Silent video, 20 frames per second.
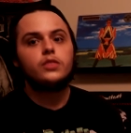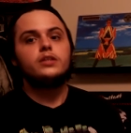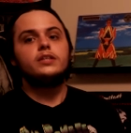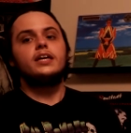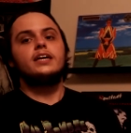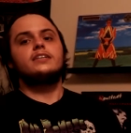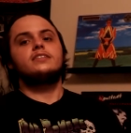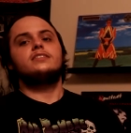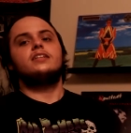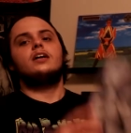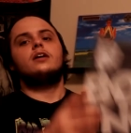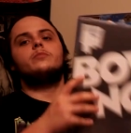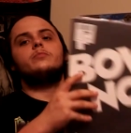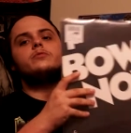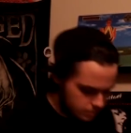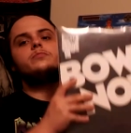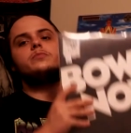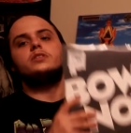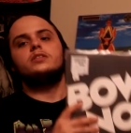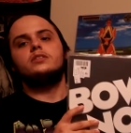next
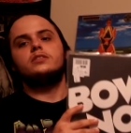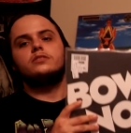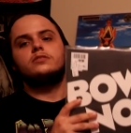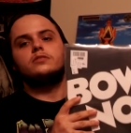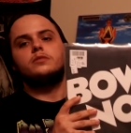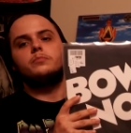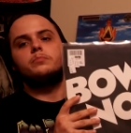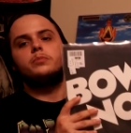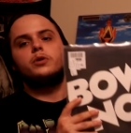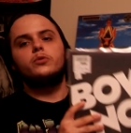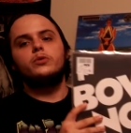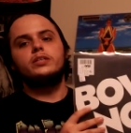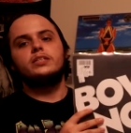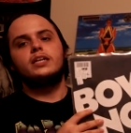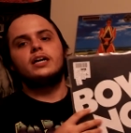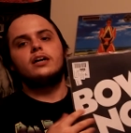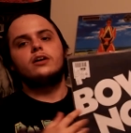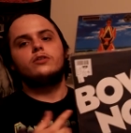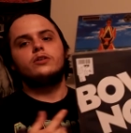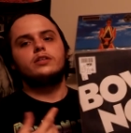album is Bowie
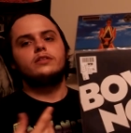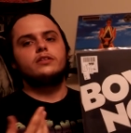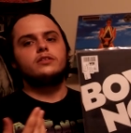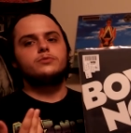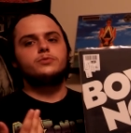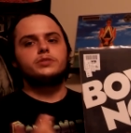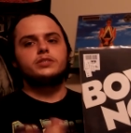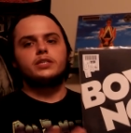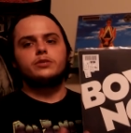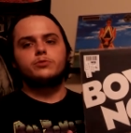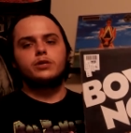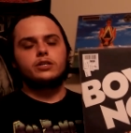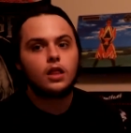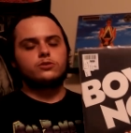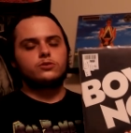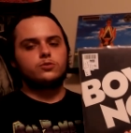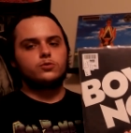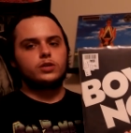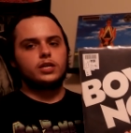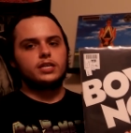Now, and this was a Record
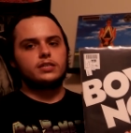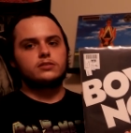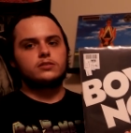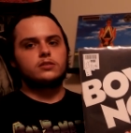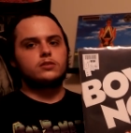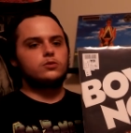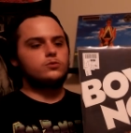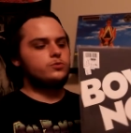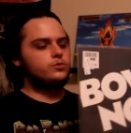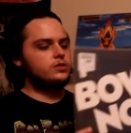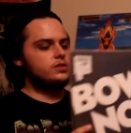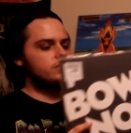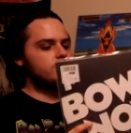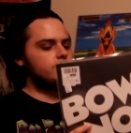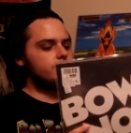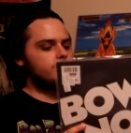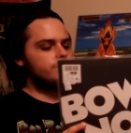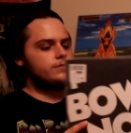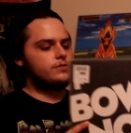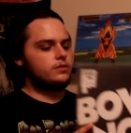Store Day
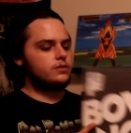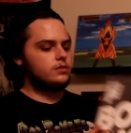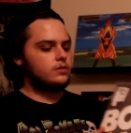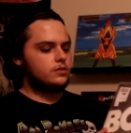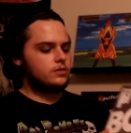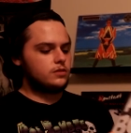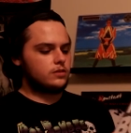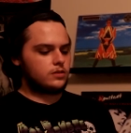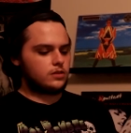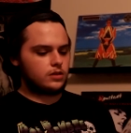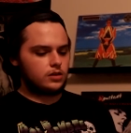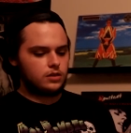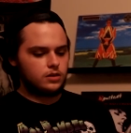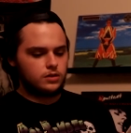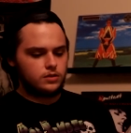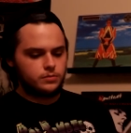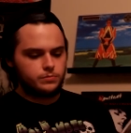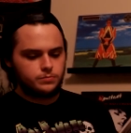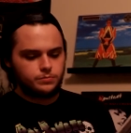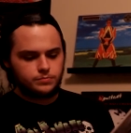exclusive a